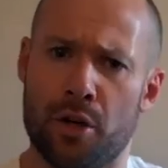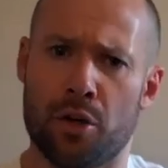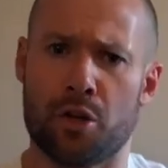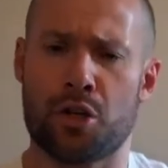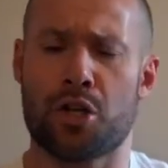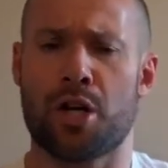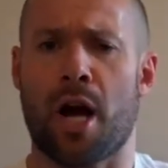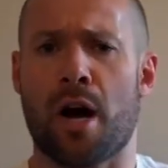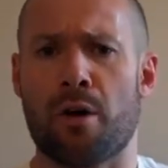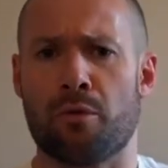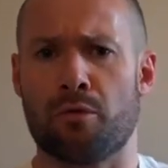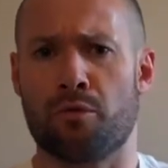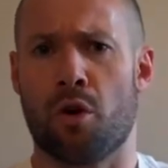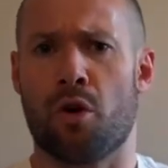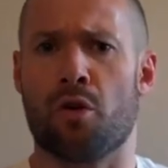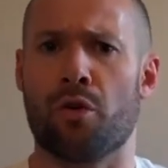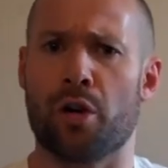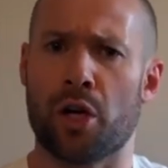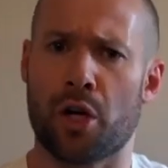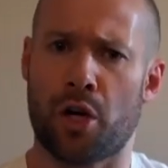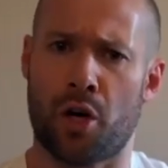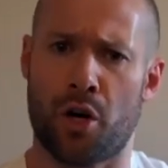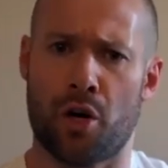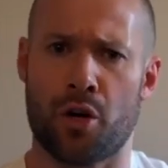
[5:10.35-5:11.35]
shout and
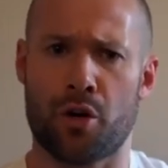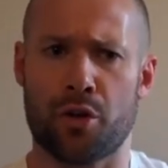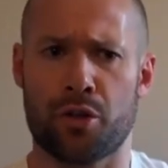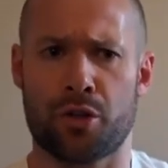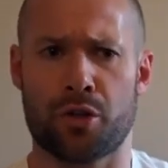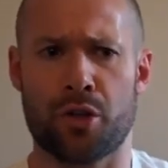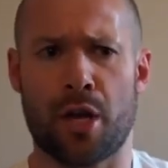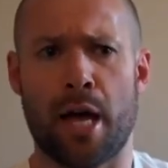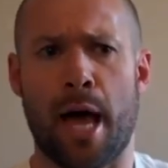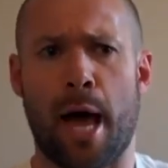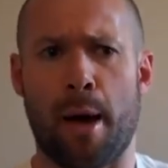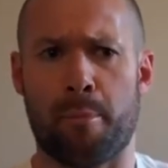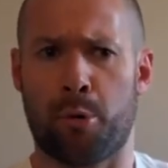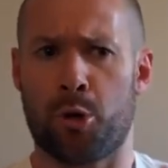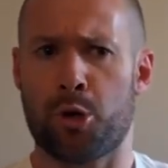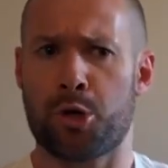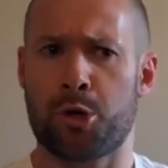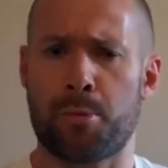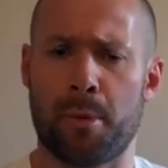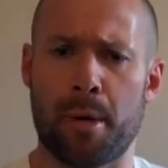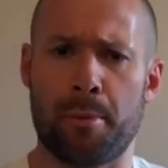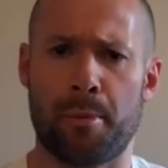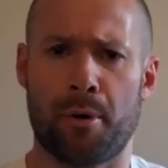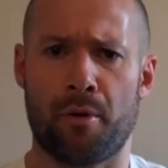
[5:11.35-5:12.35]
roar and curse and
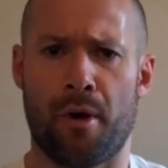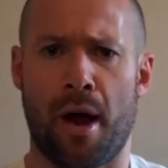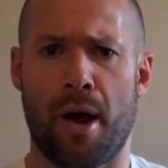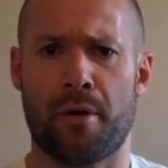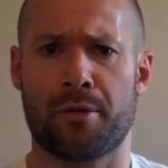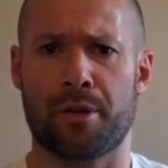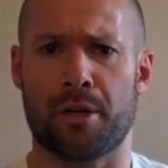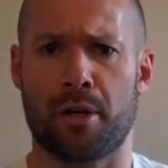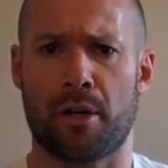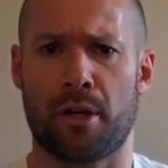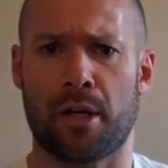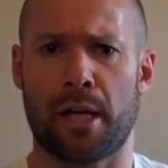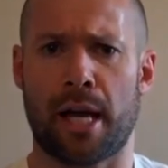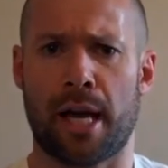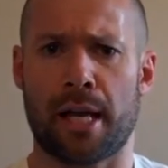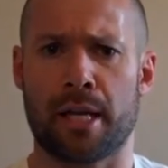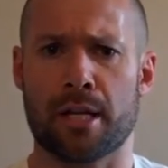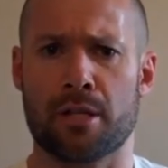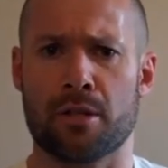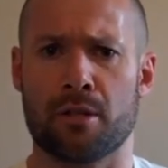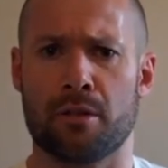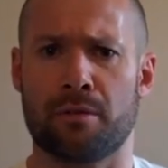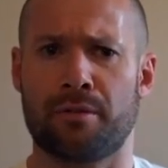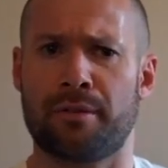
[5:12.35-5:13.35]
push people around and all that kind
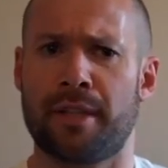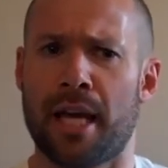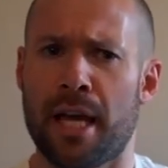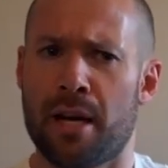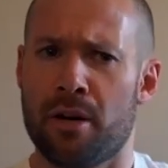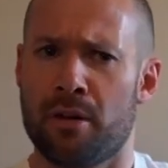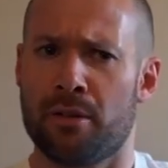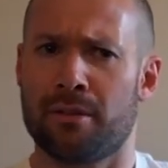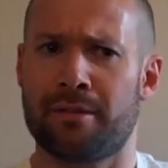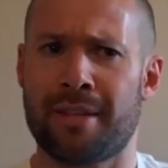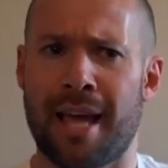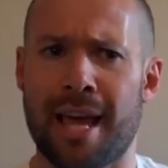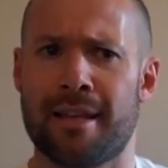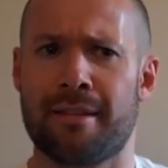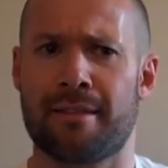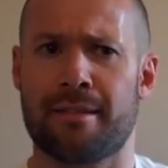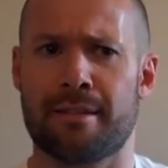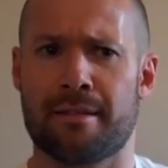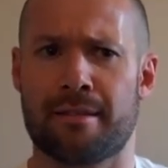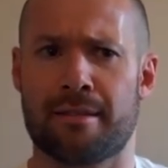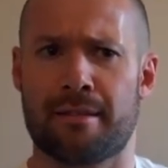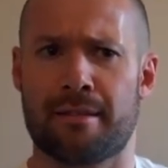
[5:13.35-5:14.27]
of stuff, they don't tend